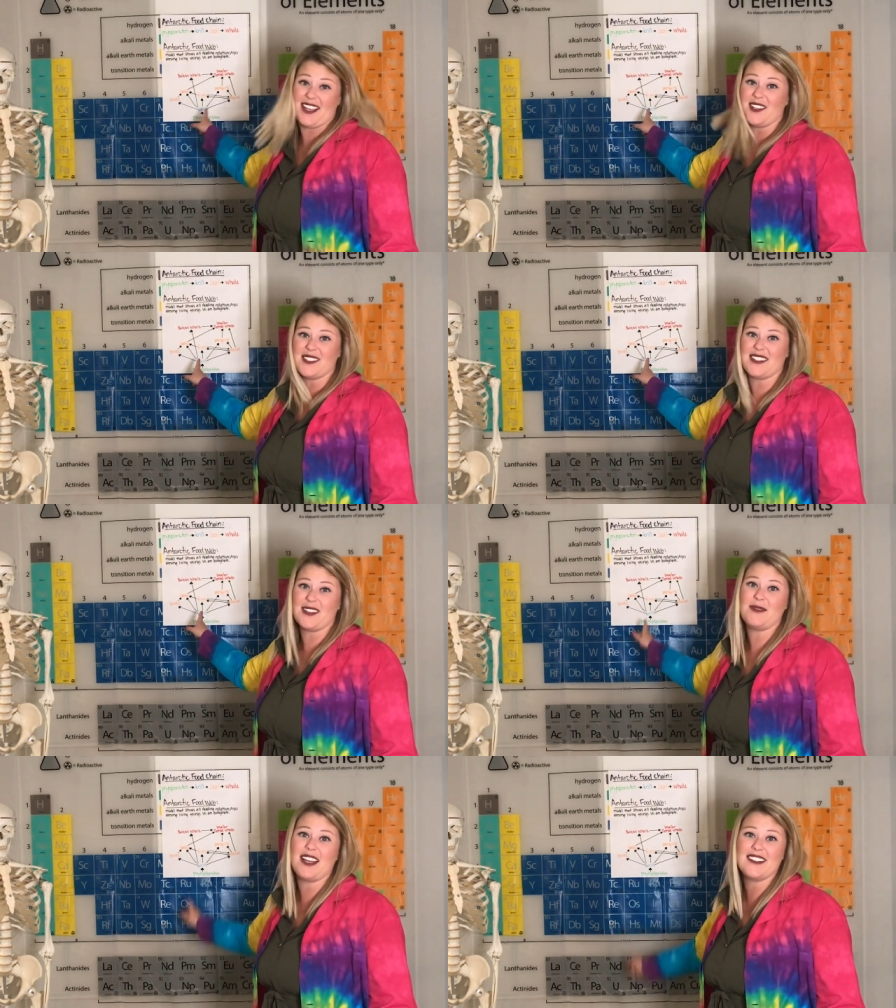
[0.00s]

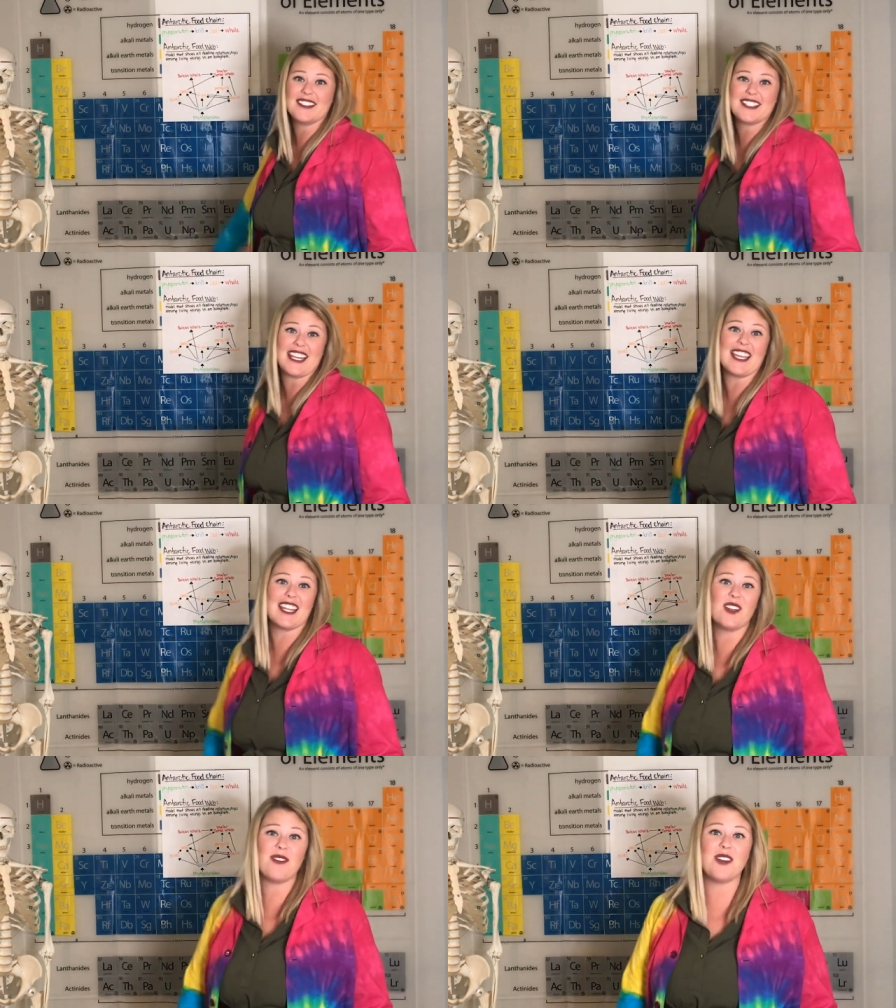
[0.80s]
ecosystem to
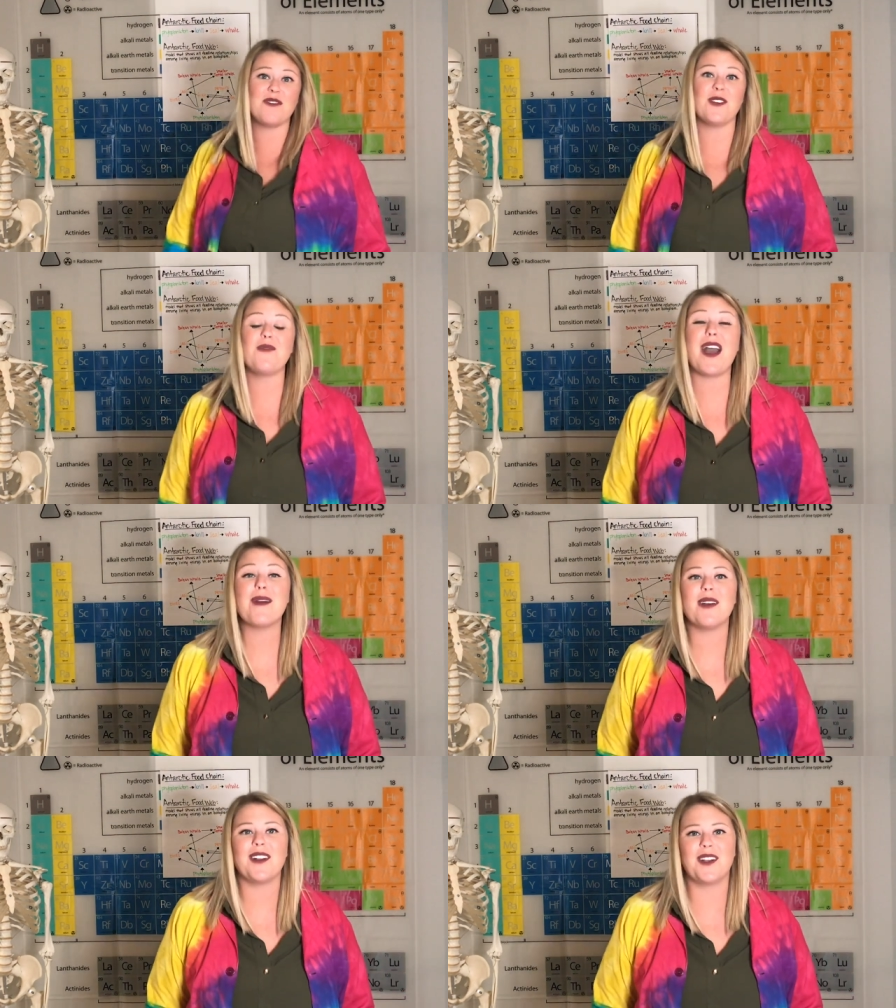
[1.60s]
understand for a food
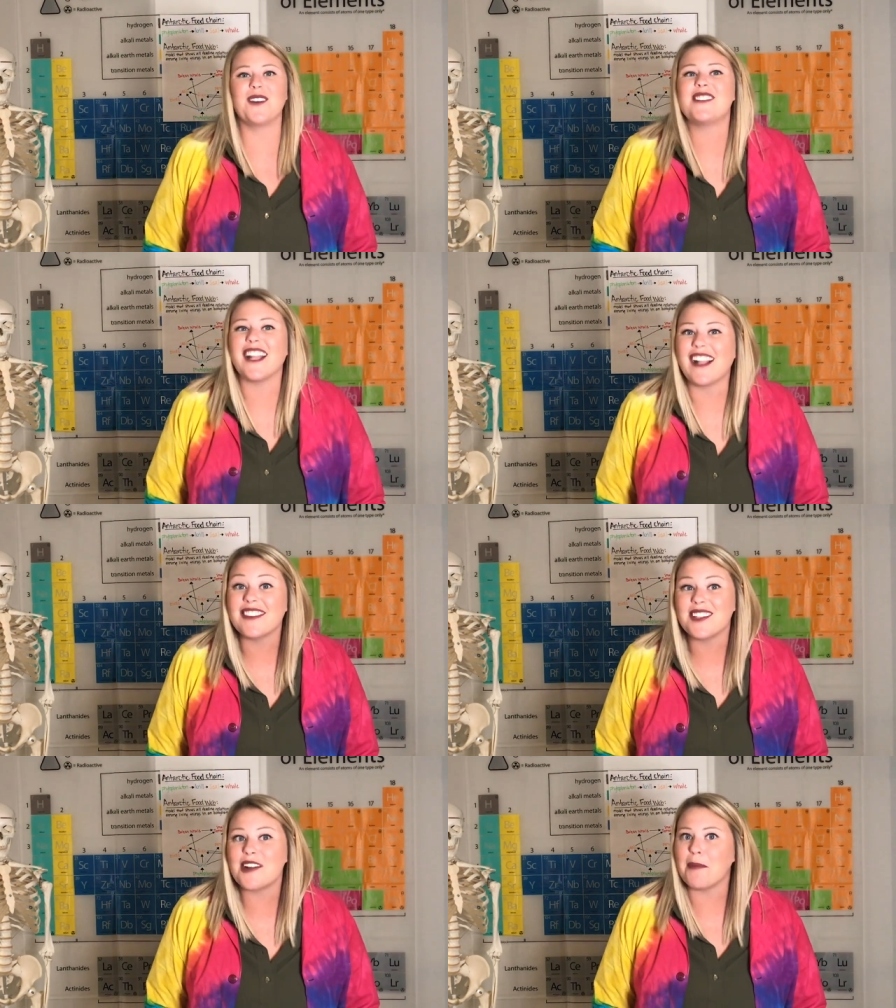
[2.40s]
web, go check
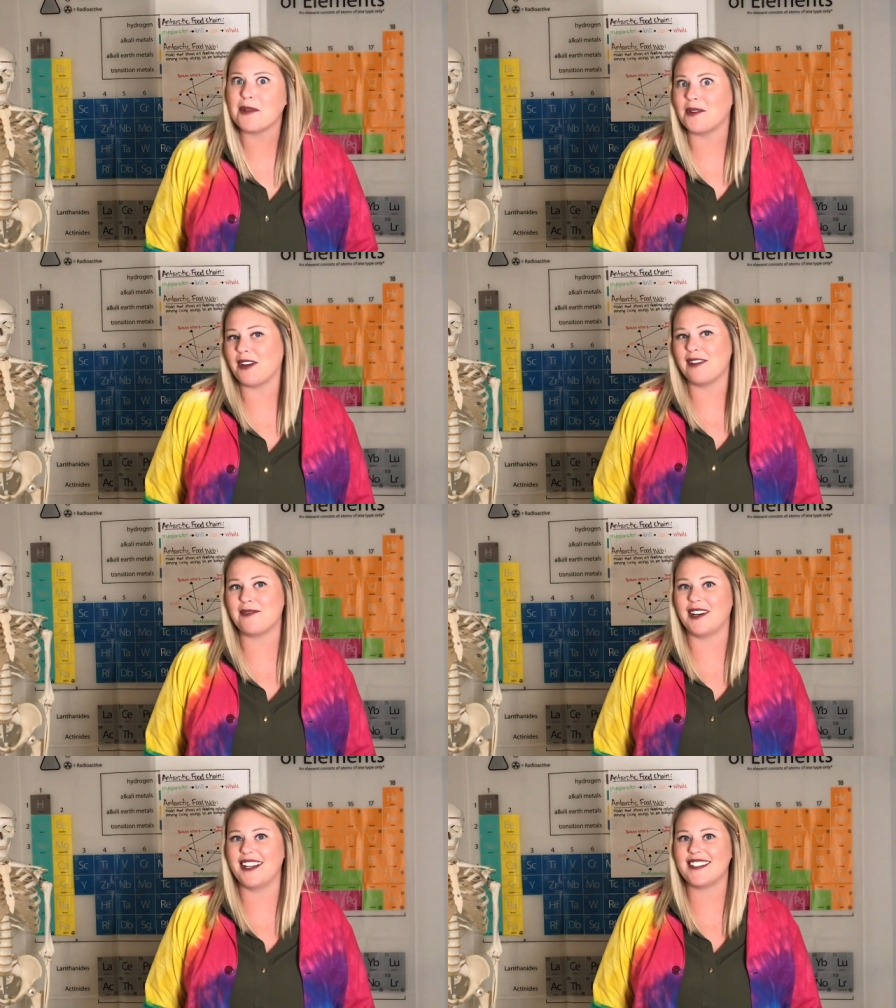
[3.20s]
out the tropical
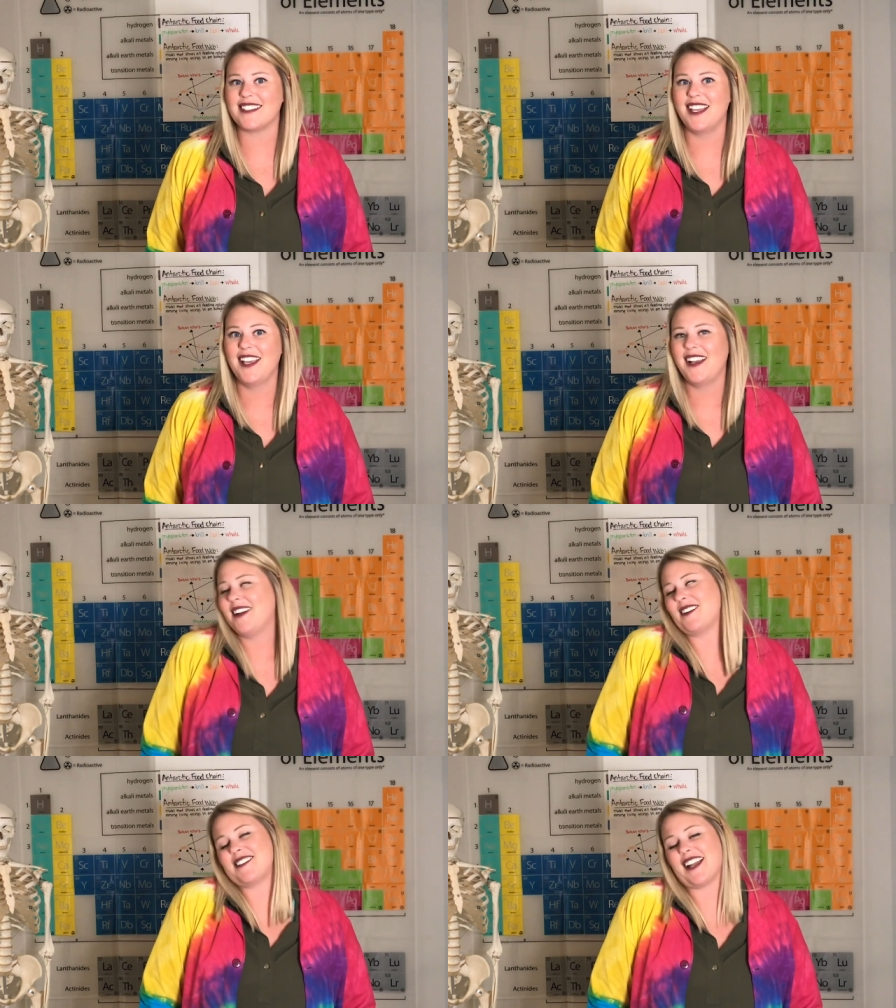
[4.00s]
rainforest.
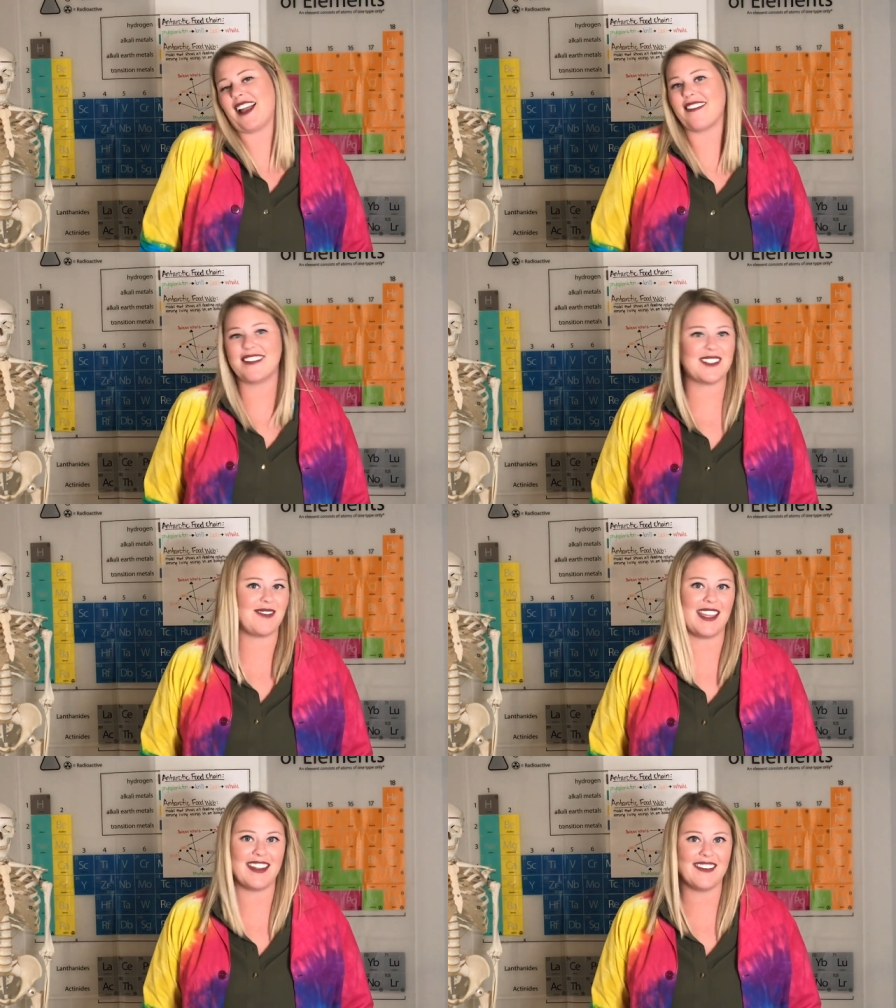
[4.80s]
Go check out the
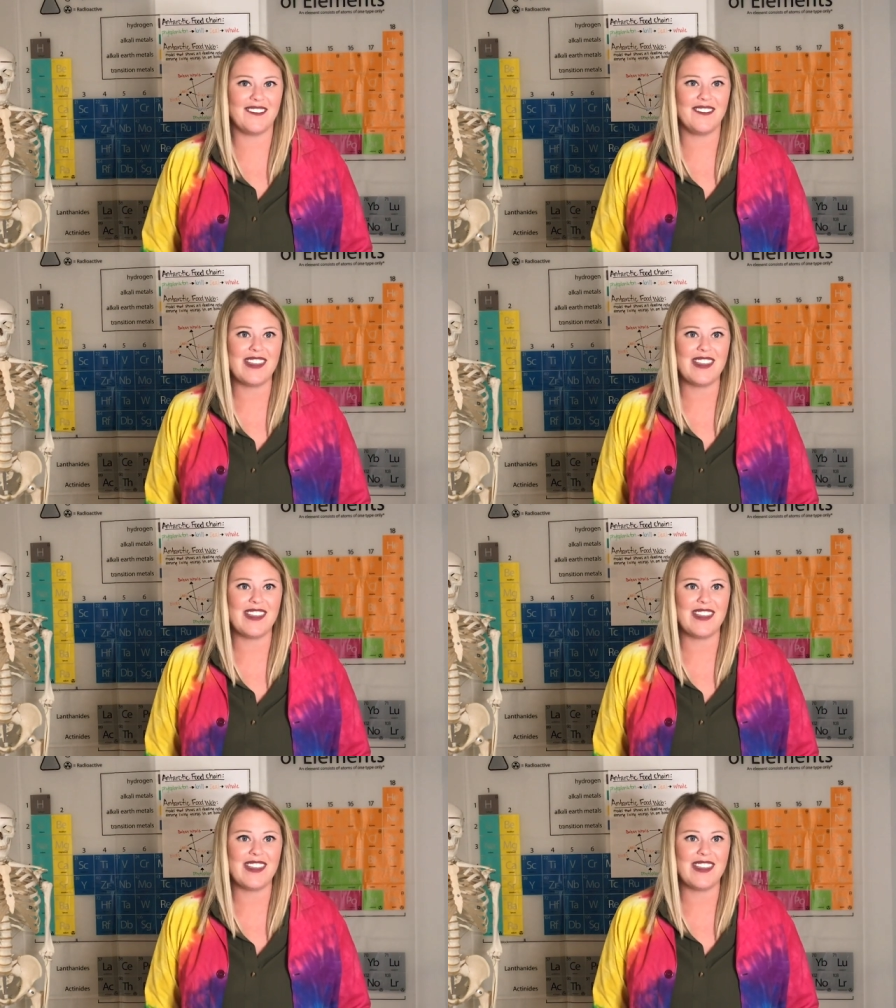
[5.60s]
savanna.